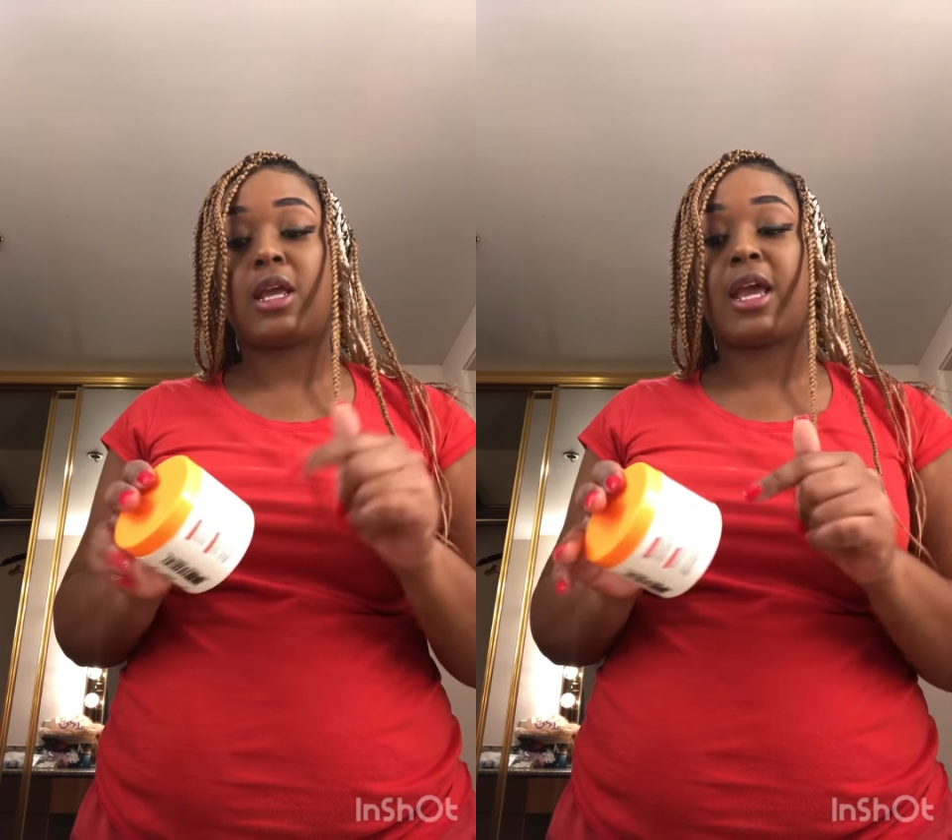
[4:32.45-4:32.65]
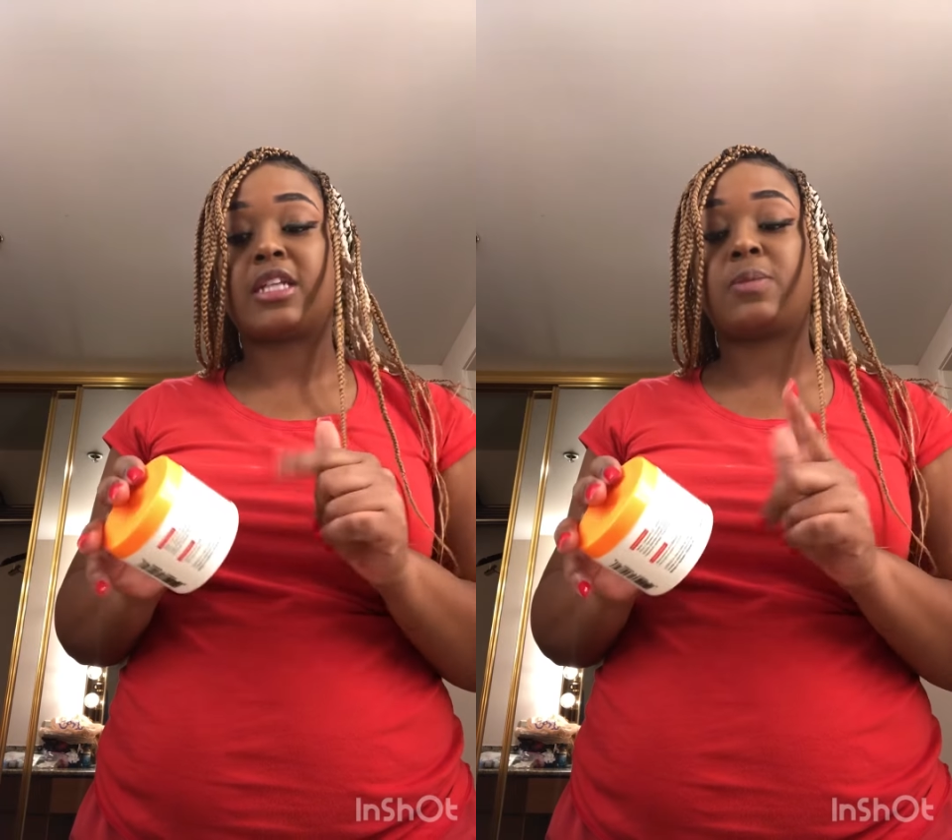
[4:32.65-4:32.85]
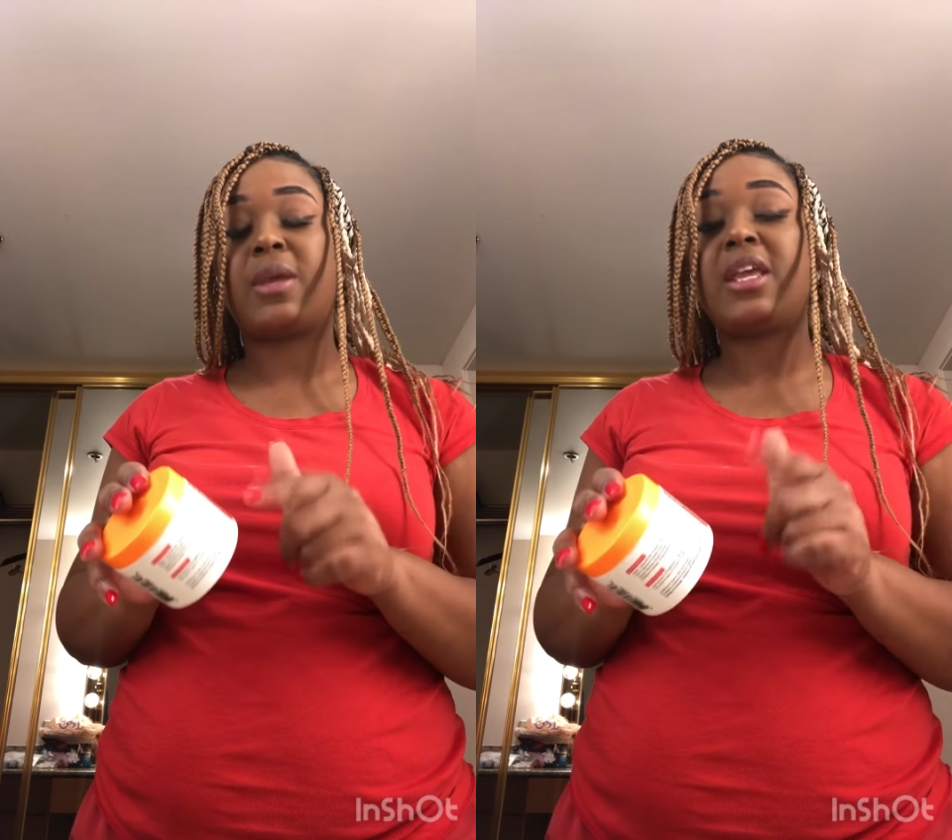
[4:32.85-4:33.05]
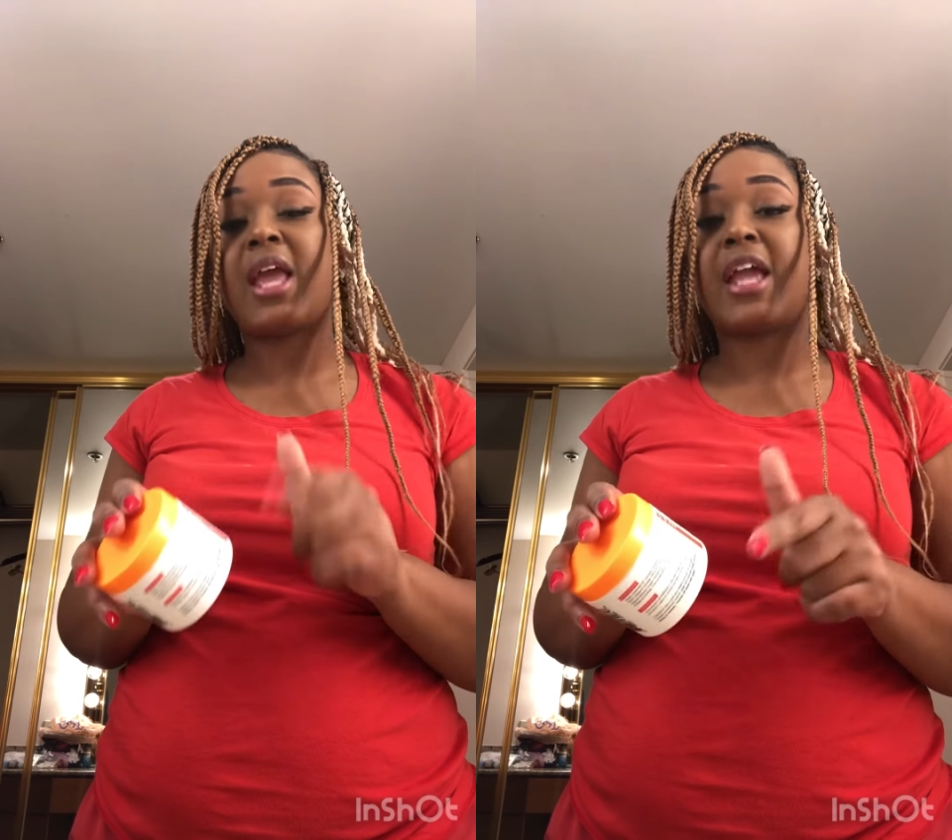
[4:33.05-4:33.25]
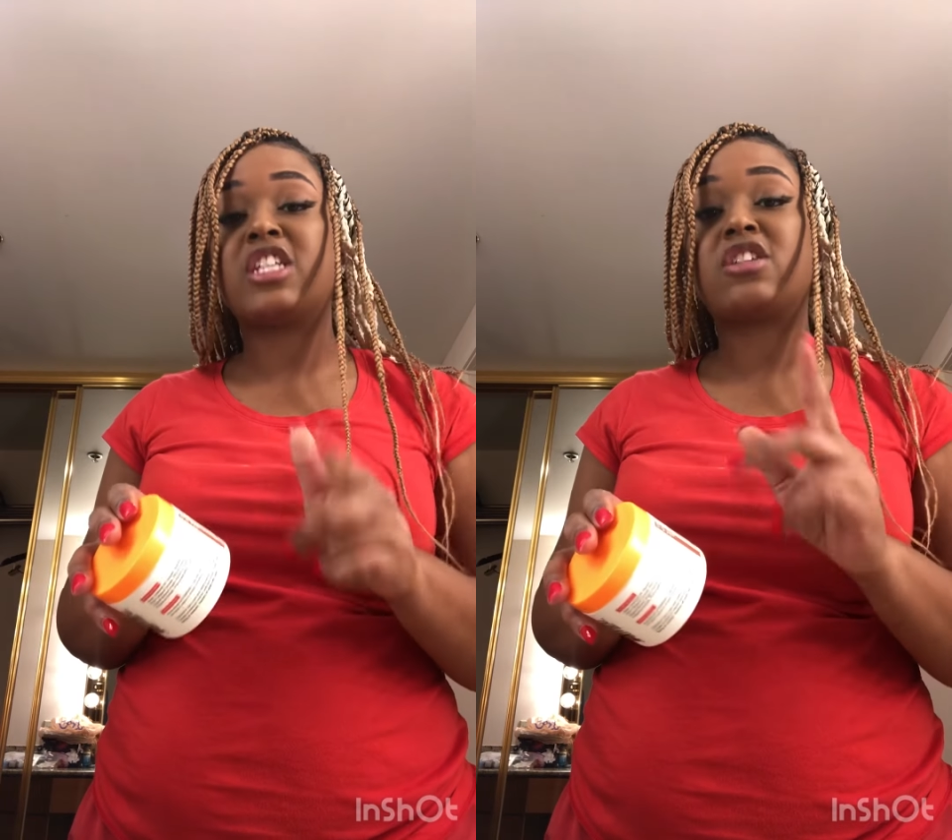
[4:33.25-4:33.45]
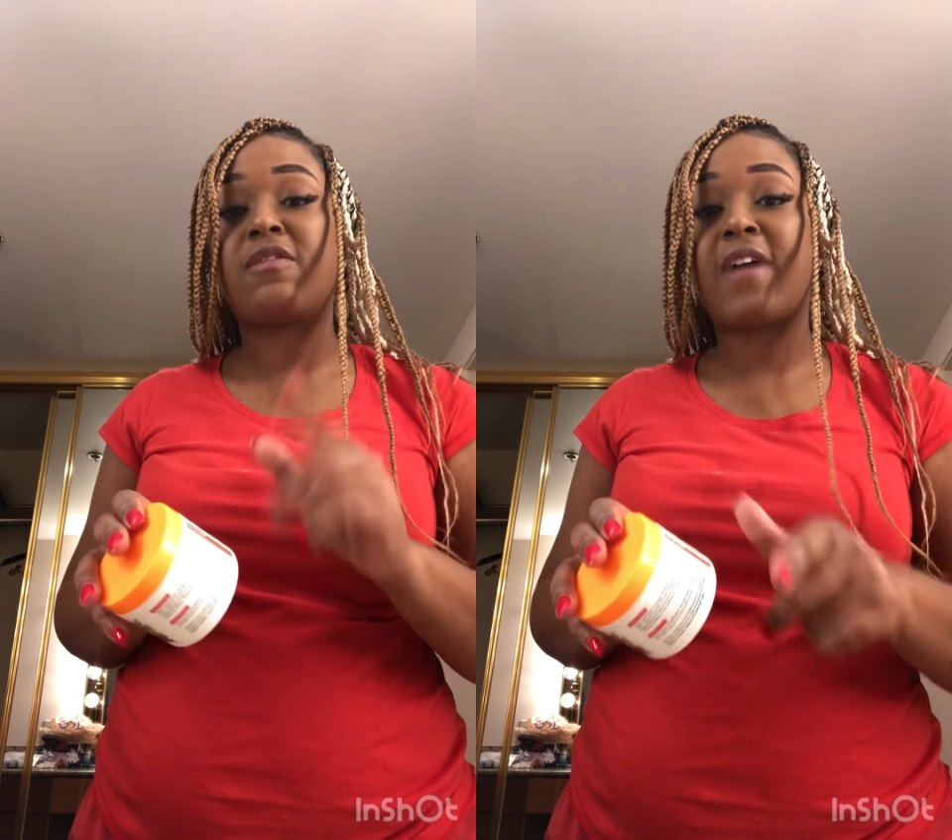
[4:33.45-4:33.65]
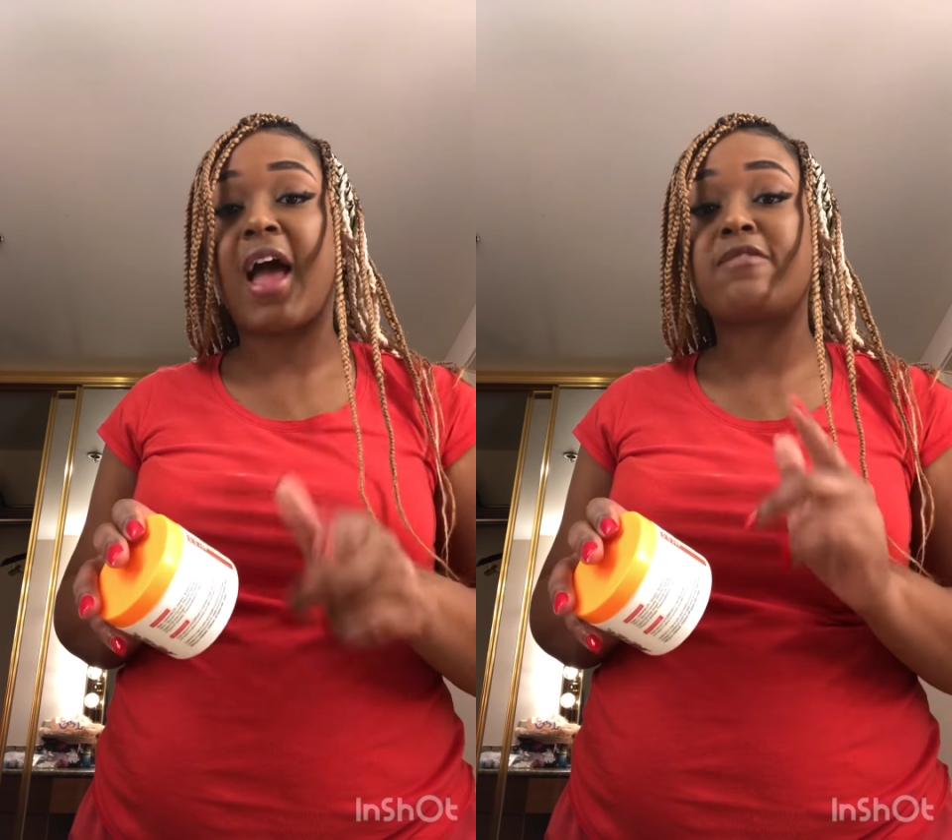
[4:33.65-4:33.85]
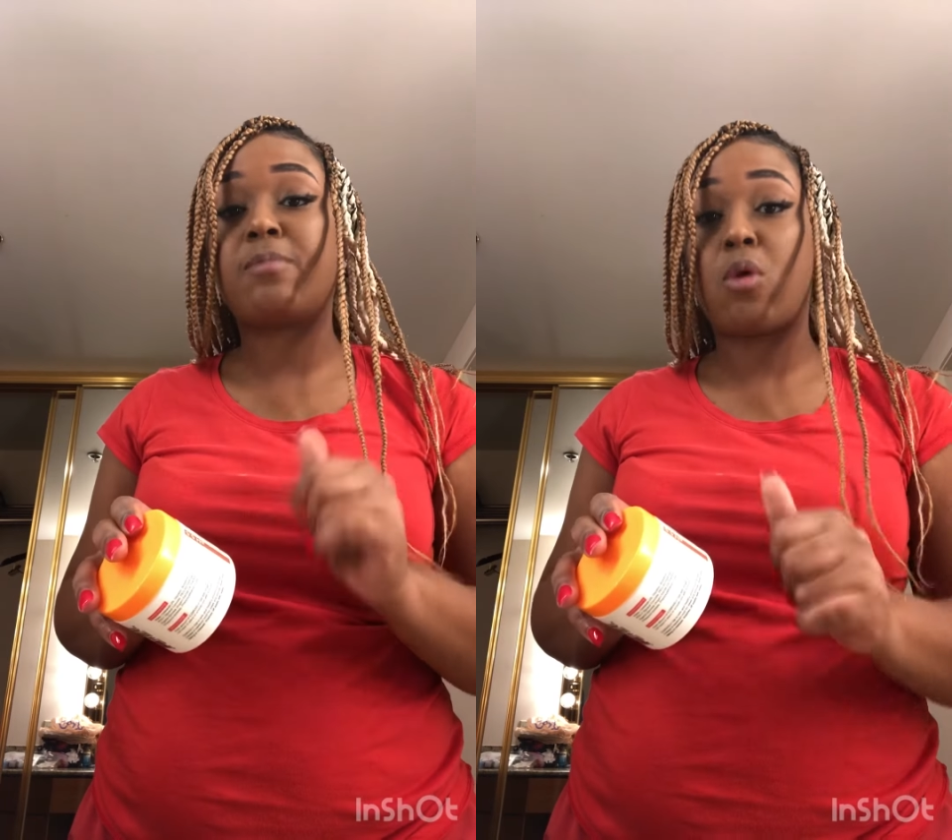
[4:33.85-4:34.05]
it has pH
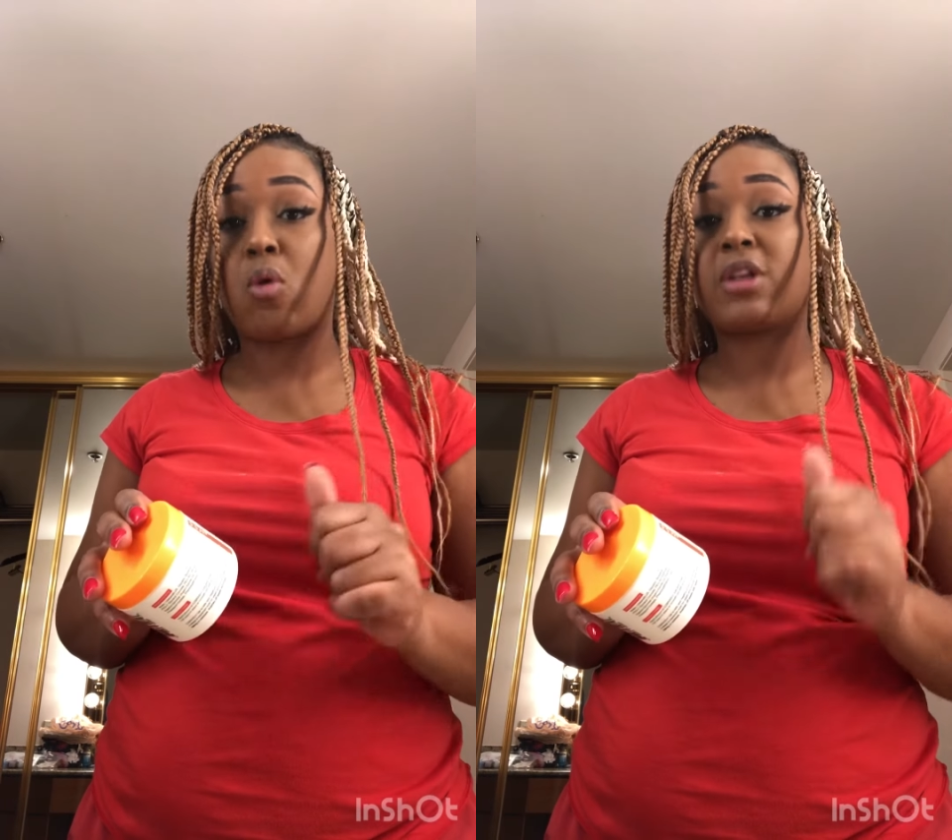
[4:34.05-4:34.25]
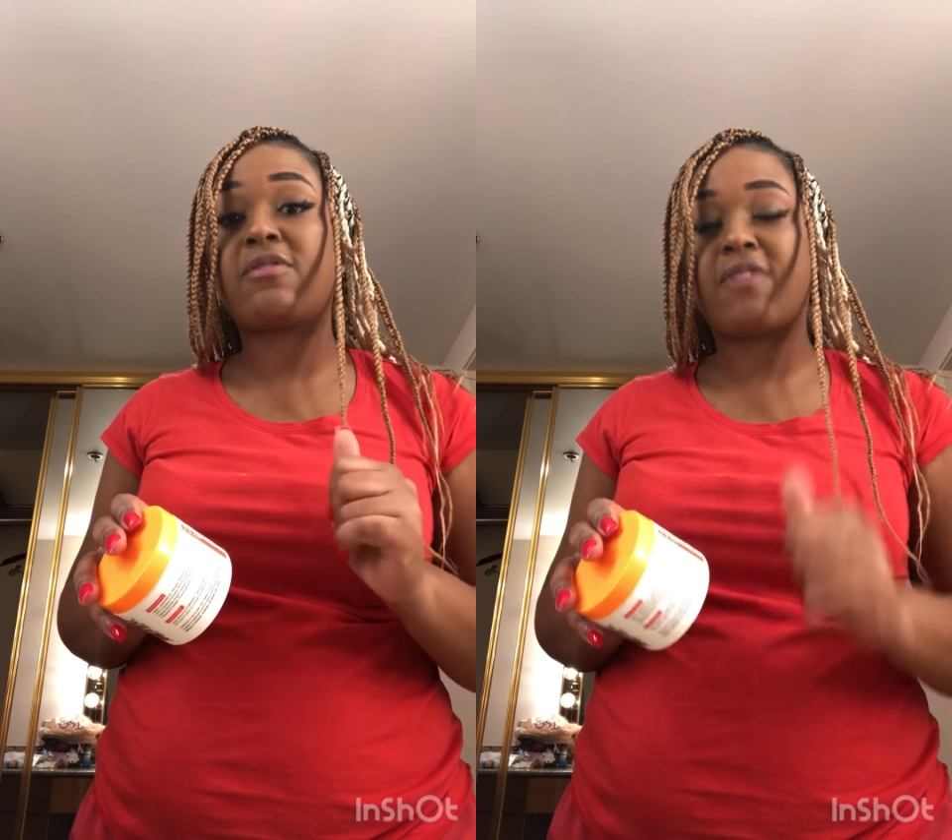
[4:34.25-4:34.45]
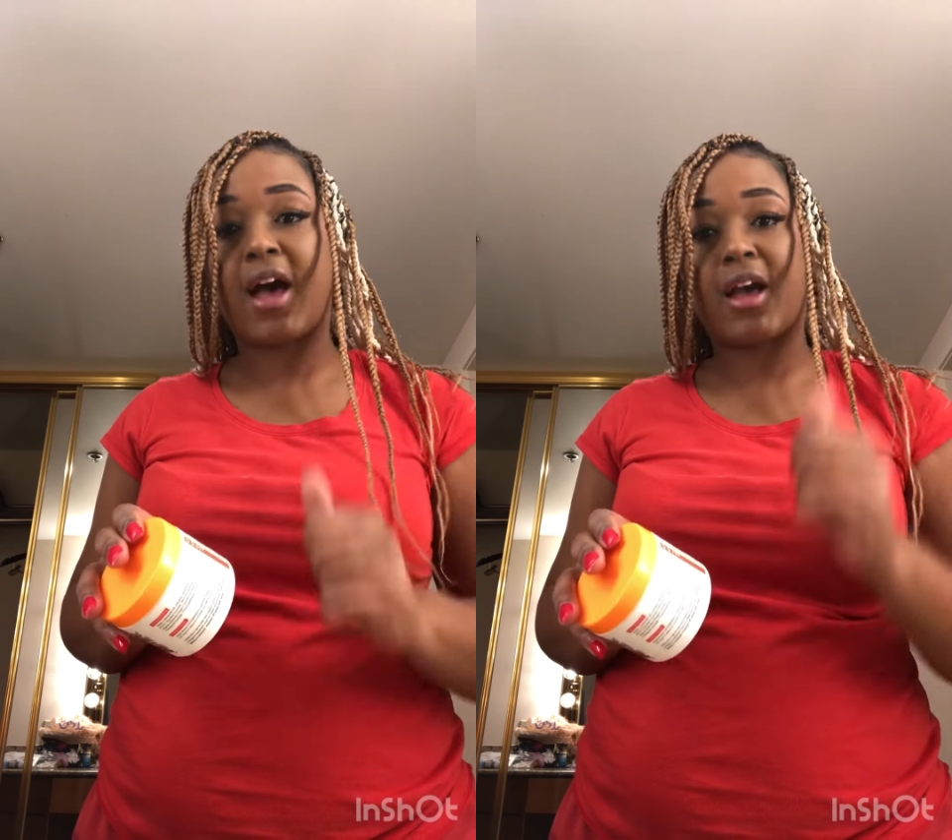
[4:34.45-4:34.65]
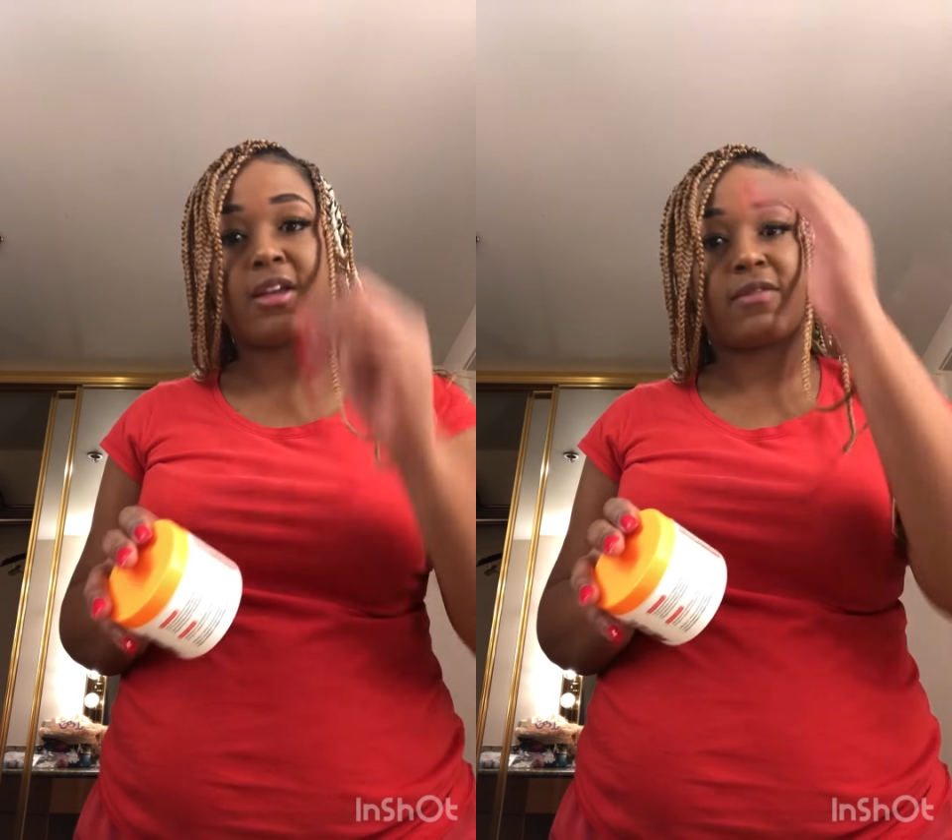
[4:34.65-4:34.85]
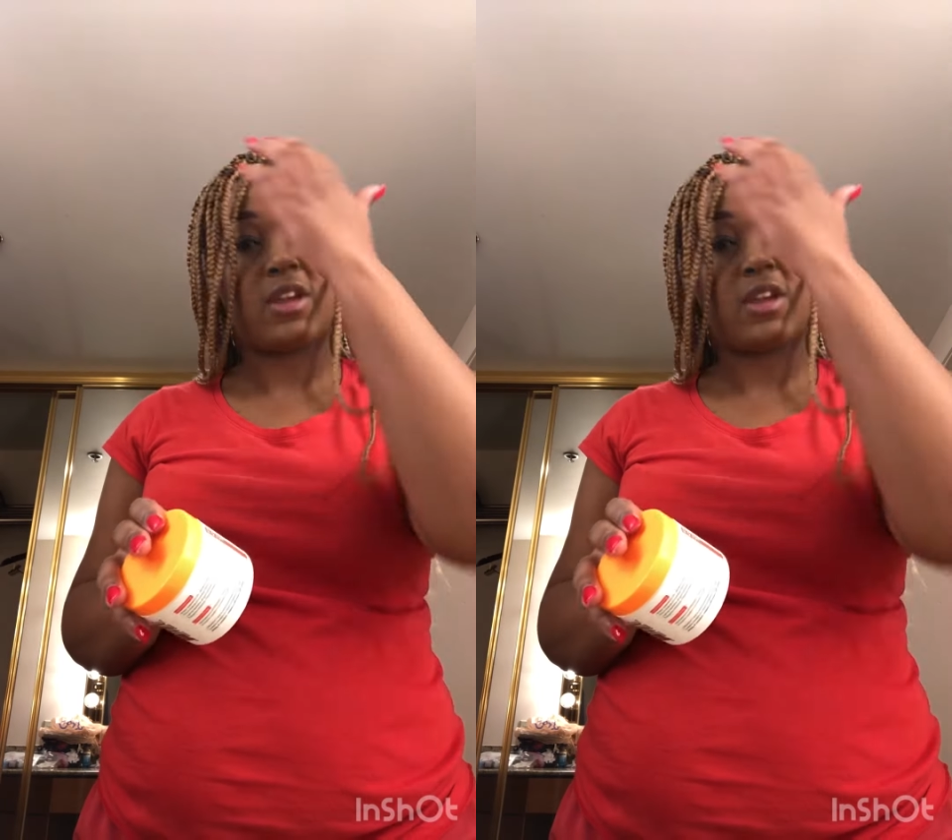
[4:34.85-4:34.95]
five point five.